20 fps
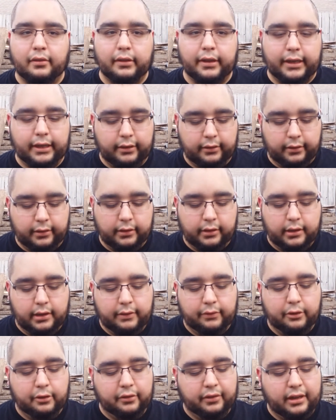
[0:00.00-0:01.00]
Like
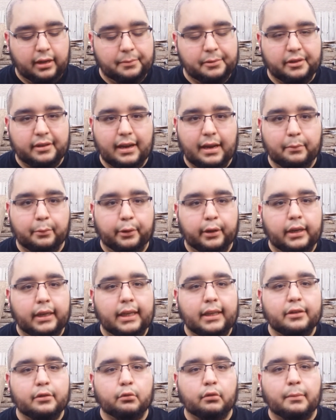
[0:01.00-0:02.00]
if there's comes a time where you
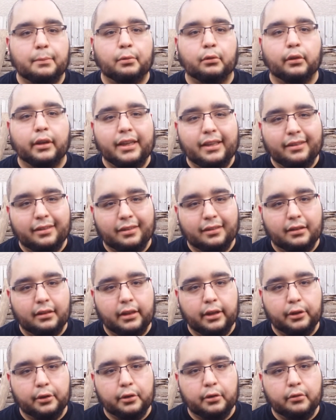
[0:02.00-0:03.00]
need to replace the
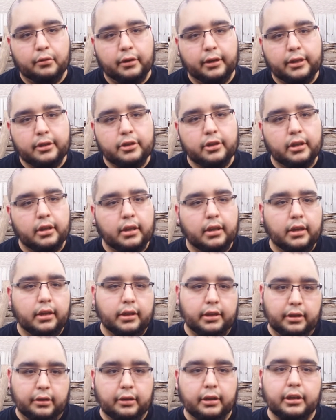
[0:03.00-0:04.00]
leather cordage,
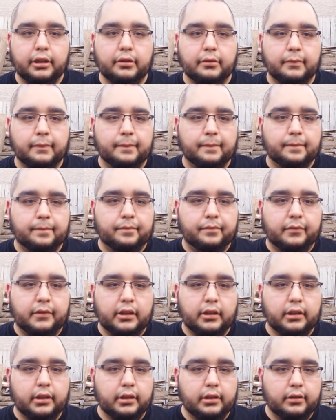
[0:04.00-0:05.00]
you can do
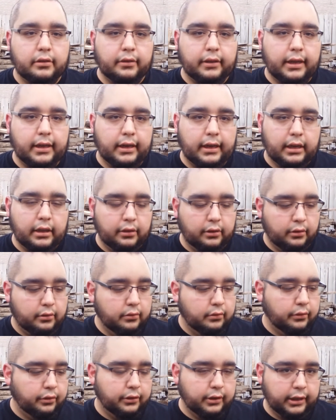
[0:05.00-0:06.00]
you can do that. And the
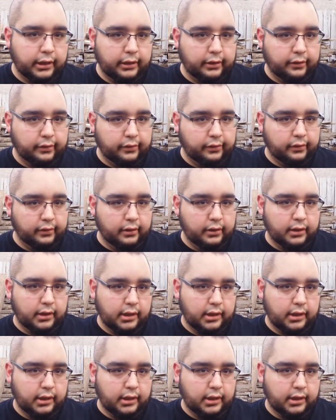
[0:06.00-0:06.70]
cool thing is,